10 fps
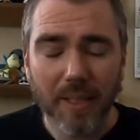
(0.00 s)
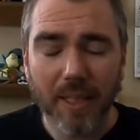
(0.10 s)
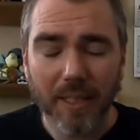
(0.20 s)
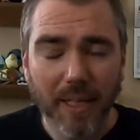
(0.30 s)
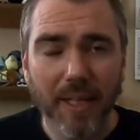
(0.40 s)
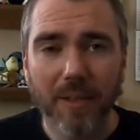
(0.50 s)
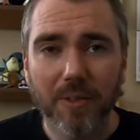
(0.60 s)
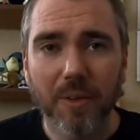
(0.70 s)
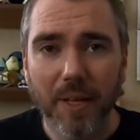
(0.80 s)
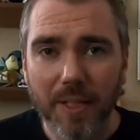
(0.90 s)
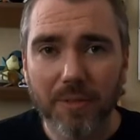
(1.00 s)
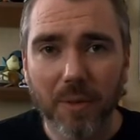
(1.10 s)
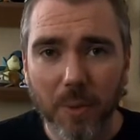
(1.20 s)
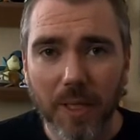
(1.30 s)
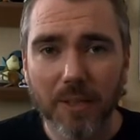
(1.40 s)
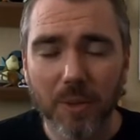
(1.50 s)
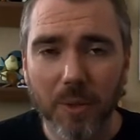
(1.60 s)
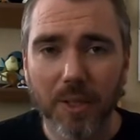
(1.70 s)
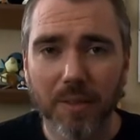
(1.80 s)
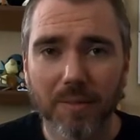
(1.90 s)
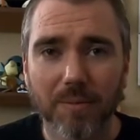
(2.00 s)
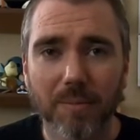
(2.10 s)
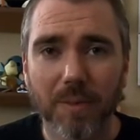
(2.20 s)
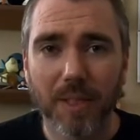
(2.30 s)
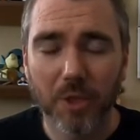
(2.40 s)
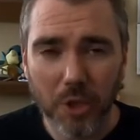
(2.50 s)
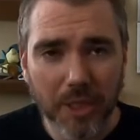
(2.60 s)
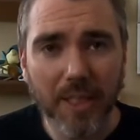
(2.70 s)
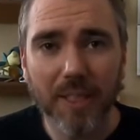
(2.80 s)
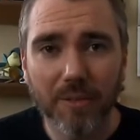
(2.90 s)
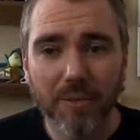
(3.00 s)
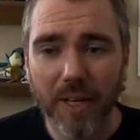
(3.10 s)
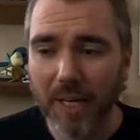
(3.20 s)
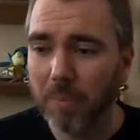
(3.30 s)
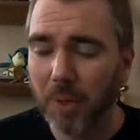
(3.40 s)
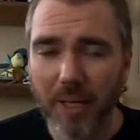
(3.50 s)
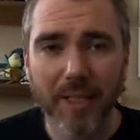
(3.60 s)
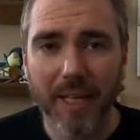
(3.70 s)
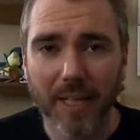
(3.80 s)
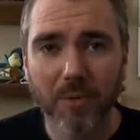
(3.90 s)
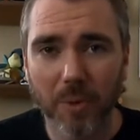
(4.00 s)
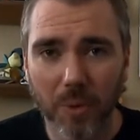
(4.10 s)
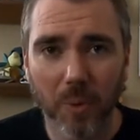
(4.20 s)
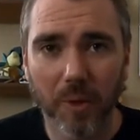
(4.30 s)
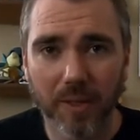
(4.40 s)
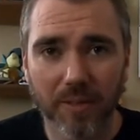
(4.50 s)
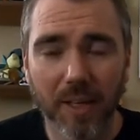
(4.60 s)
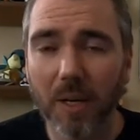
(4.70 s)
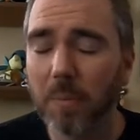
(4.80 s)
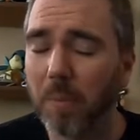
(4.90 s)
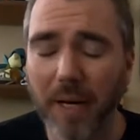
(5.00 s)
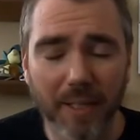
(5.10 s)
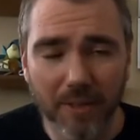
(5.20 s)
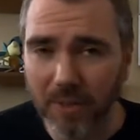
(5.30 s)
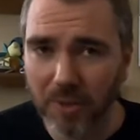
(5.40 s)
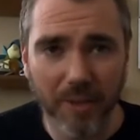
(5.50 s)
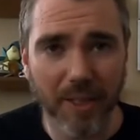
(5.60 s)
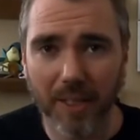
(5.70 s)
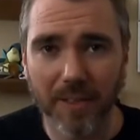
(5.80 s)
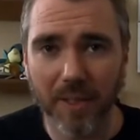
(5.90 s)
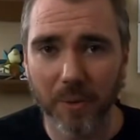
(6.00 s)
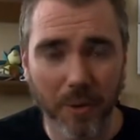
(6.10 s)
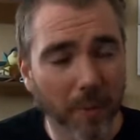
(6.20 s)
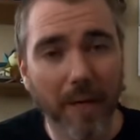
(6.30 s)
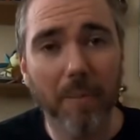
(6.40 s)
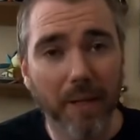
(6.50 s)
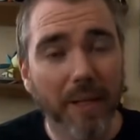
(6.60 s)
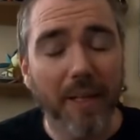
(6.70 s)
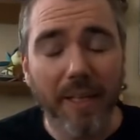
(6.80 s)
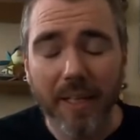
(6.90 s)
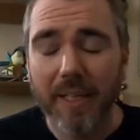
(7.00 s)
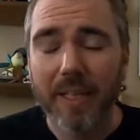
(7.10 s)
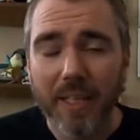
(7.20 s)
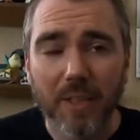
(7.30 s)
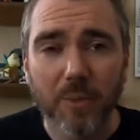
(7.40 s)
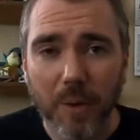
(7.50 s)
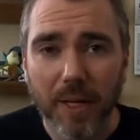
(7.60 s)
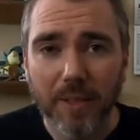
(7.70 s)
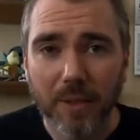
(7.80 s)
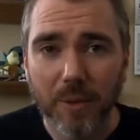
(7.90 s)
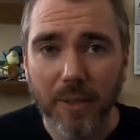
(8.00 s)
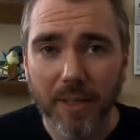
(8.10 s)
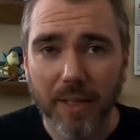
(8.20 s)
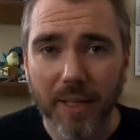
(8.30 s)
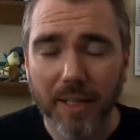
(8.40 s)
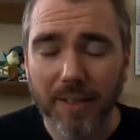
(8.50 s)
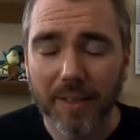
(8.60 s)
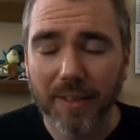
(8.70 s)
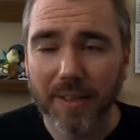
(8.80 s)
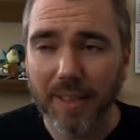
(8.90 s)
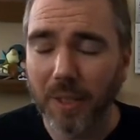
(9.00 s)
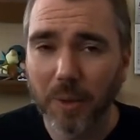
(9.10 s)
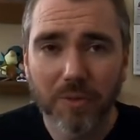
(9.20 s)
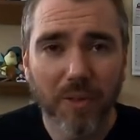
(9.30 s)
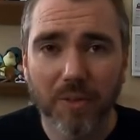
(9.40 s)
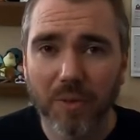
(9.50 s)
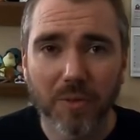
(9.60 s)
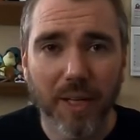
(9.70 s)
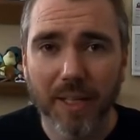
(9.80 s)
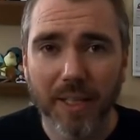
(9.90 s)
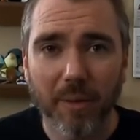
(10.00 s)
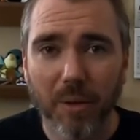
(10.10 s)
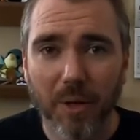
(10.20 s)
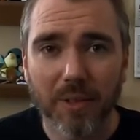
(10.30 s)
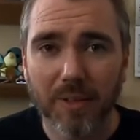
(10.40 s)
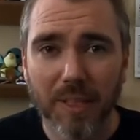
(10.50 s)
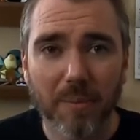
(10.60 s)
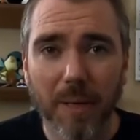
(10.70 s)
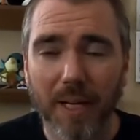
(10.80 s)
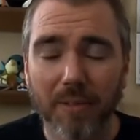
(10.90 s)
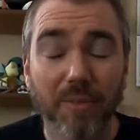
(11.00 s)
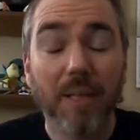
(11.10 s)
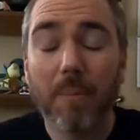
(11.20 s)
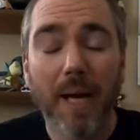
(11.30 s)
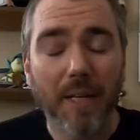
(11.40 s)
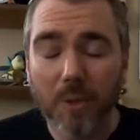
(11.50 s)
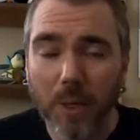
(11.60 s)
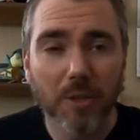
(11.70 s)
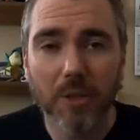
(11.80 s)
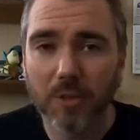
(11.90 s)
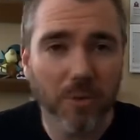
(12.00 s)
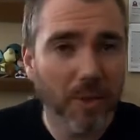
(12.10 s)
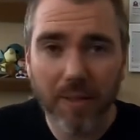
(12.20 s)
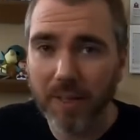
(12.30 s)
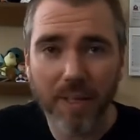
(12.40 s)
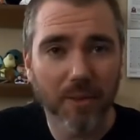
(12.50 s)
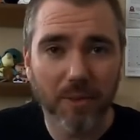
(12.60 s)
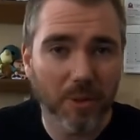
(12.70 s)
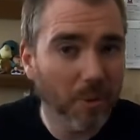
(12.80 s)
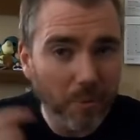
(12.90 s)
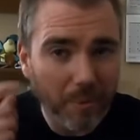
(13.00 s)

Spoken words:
again, there's a lot of different ways you can achieve a podcast recording setup. Mine is certainly not the only way, but here's what I do, and if you've got any thoughts, feedback, questions, or anything else, you